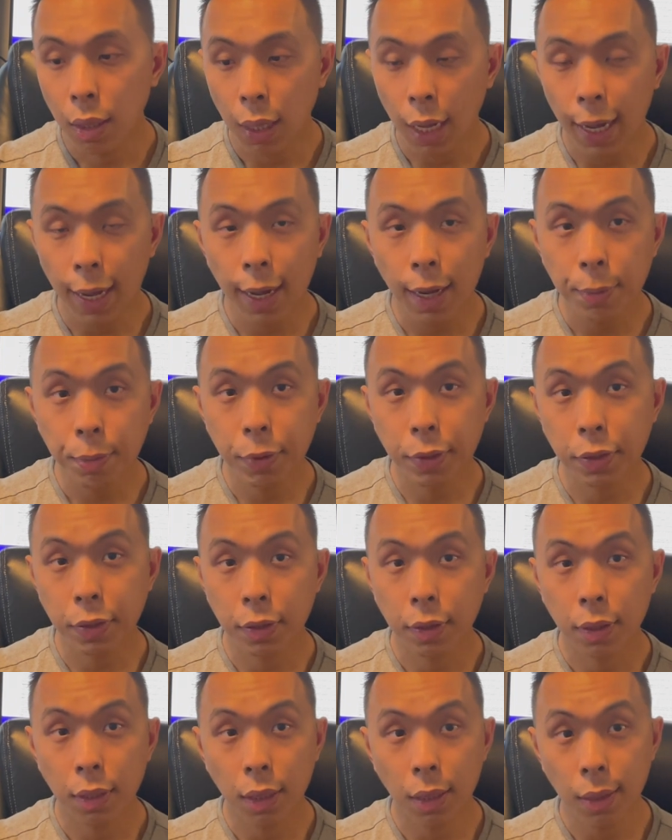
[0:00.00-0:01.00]

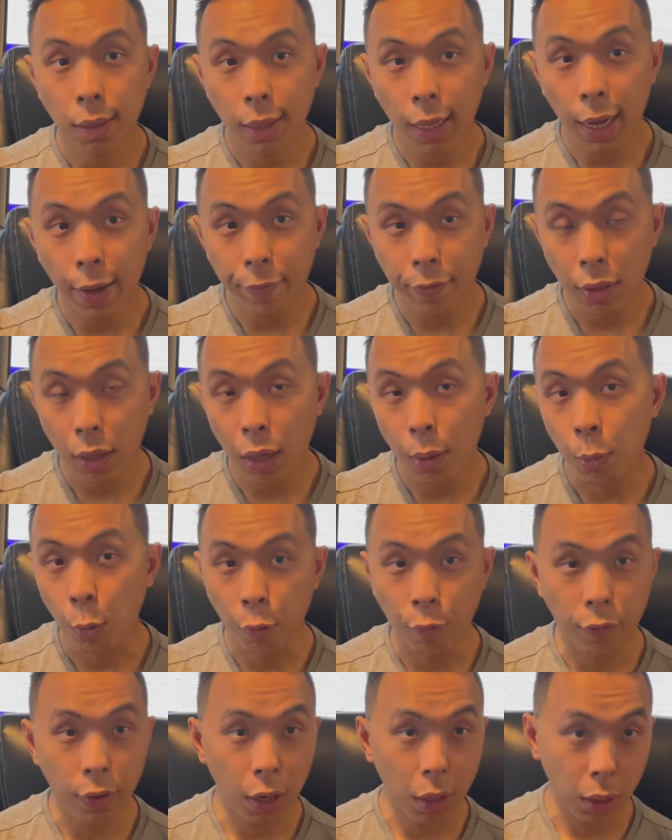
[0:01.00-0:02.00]
apps have a lot
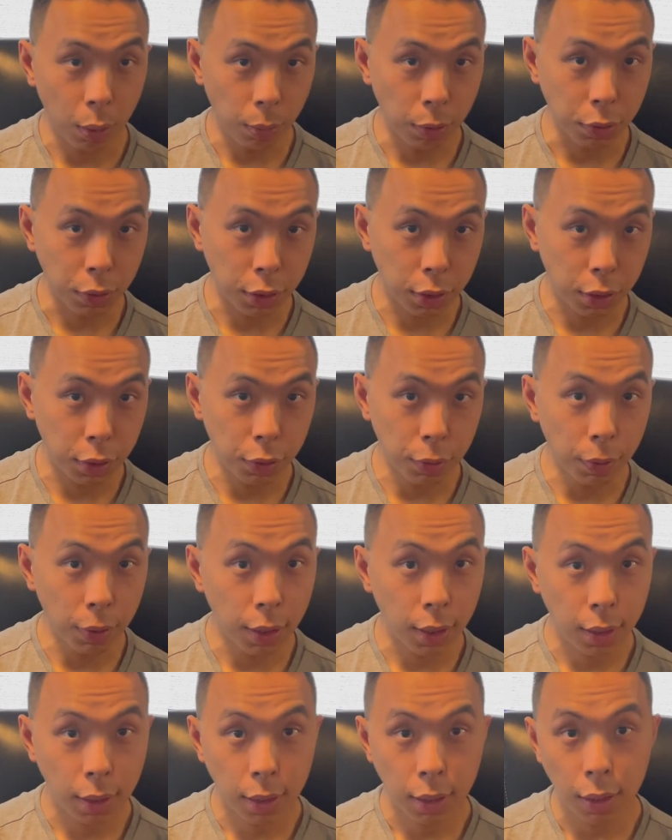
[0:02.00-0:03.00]
more variables to
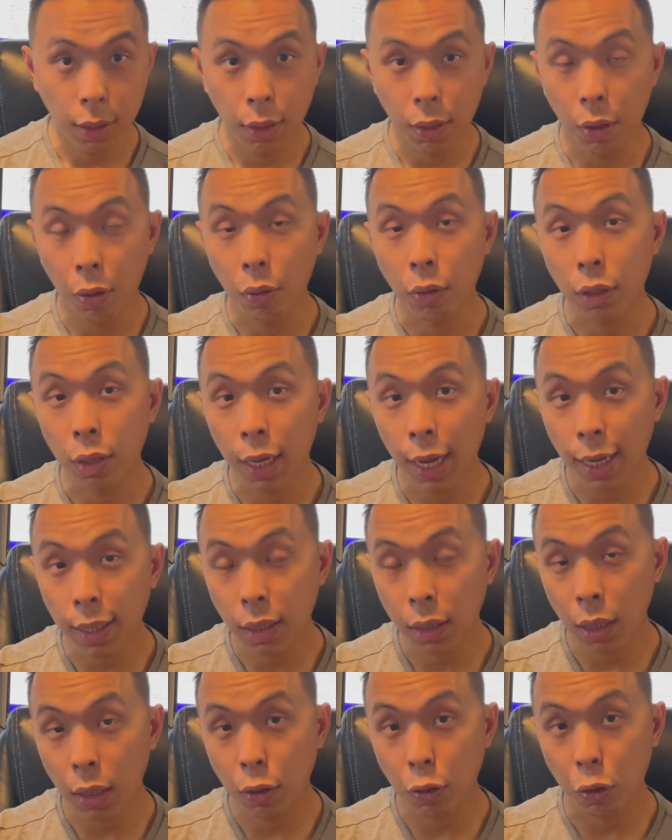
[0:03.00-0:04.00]
it. You had
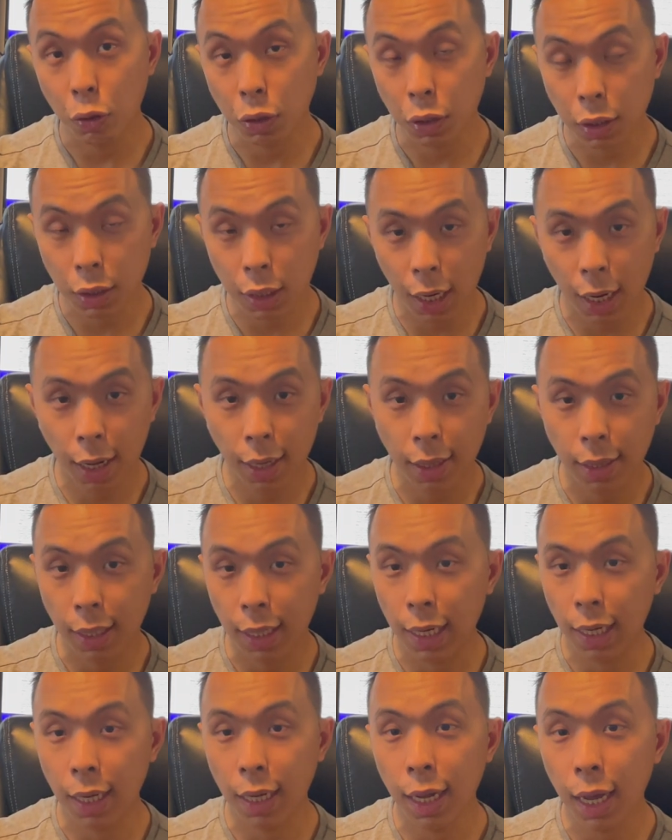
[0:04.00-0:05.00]
to understand
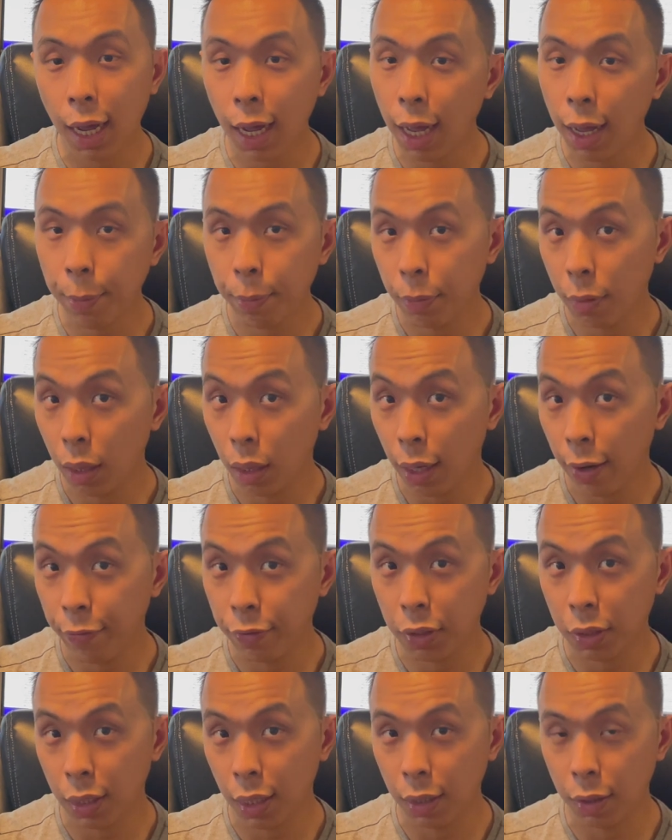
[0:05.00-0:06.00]
the app life
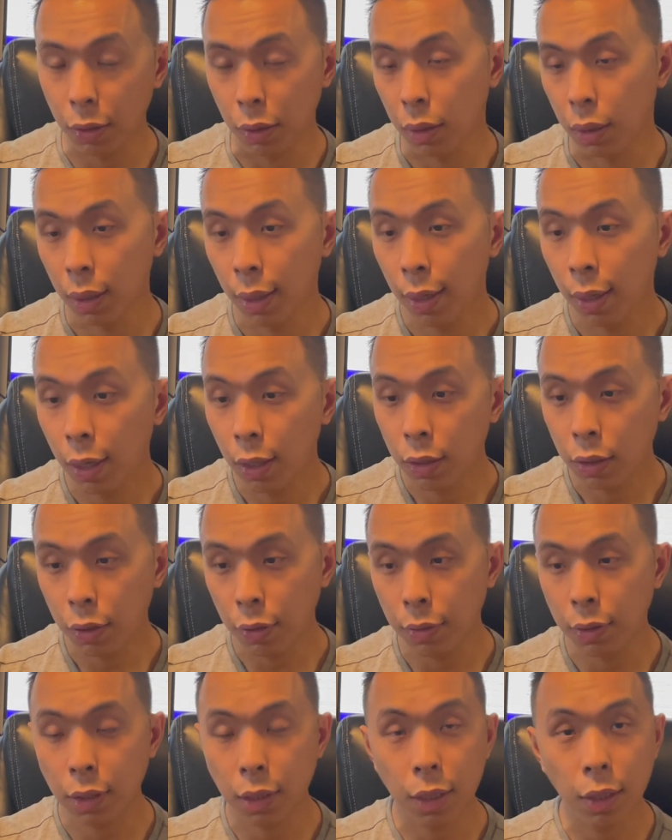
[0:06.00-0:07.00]
cycle. So
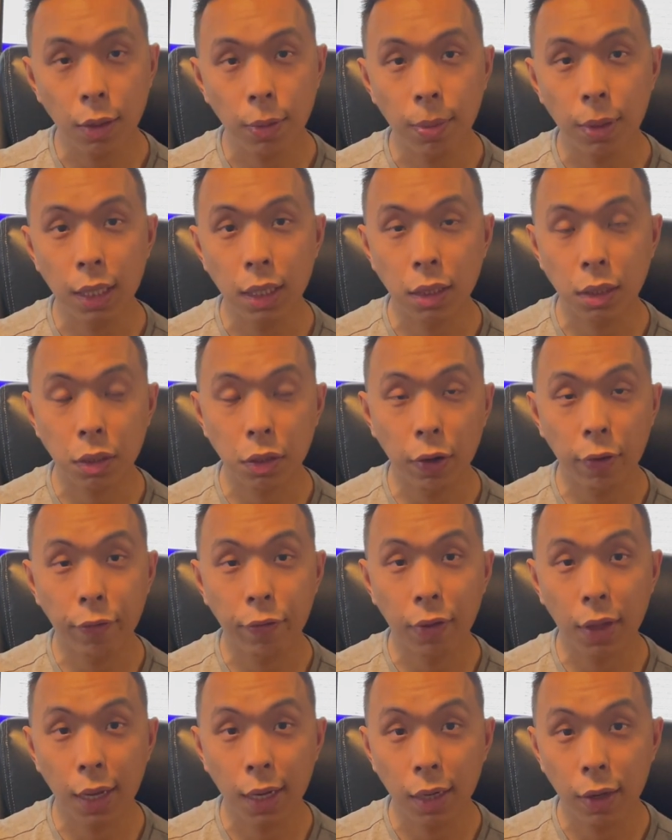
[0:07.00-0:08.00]
it's going to be
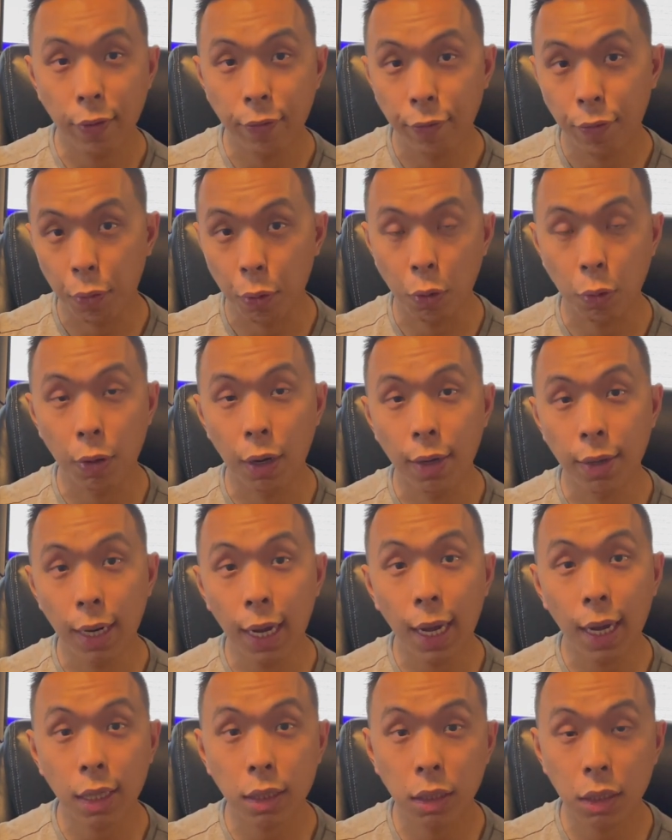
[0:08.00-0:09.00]
stuff like foreground
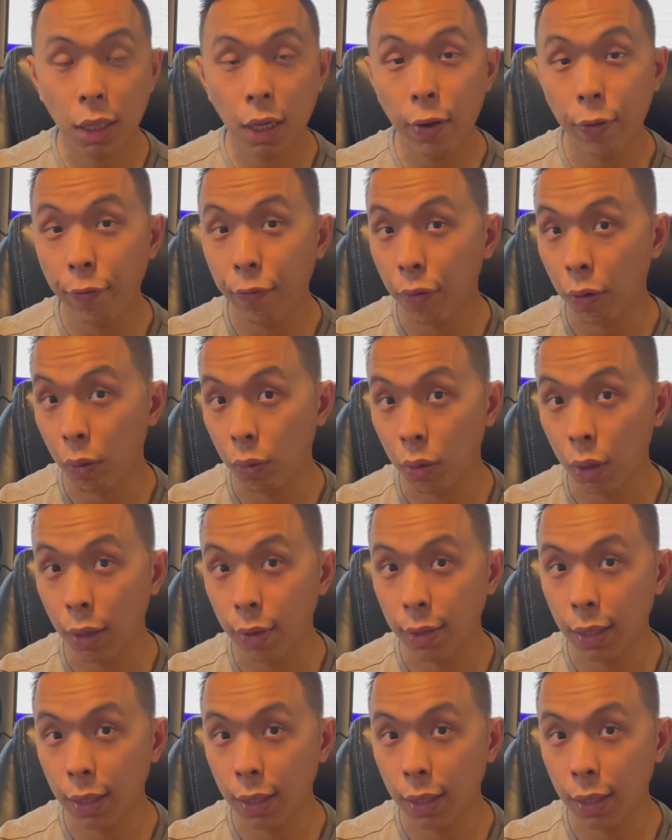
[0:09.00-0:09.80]
active, foreground